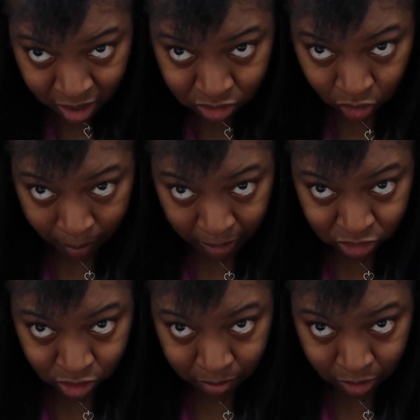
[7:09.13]
So I'll make
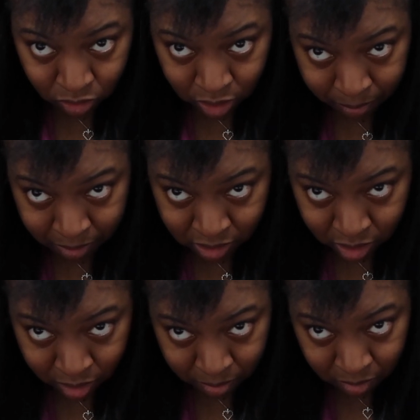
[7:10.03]
sure the middle clip is
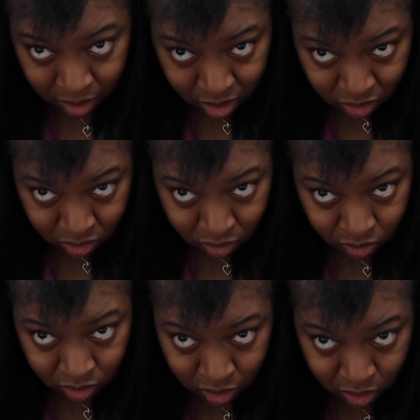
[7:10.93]
in the
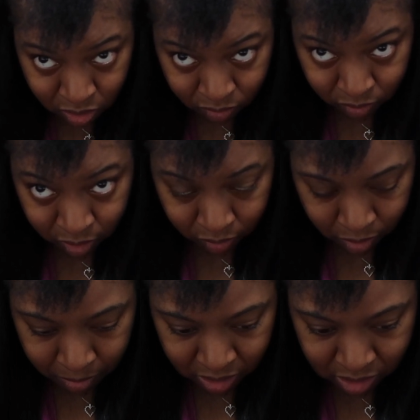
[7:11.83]
middle where it
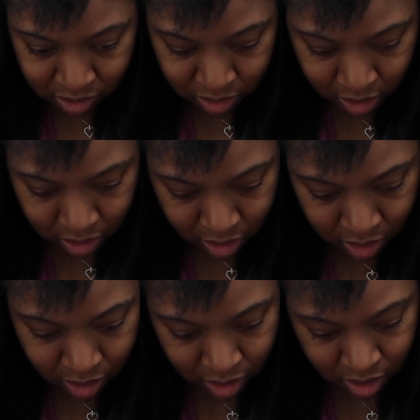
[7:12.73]
won't be
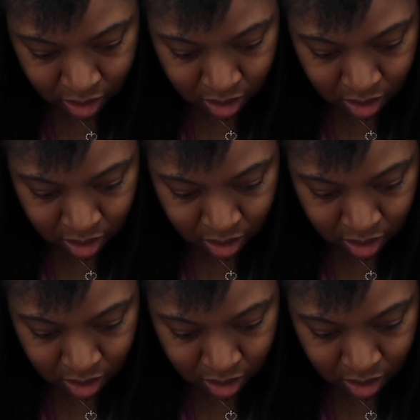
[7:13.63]
seen,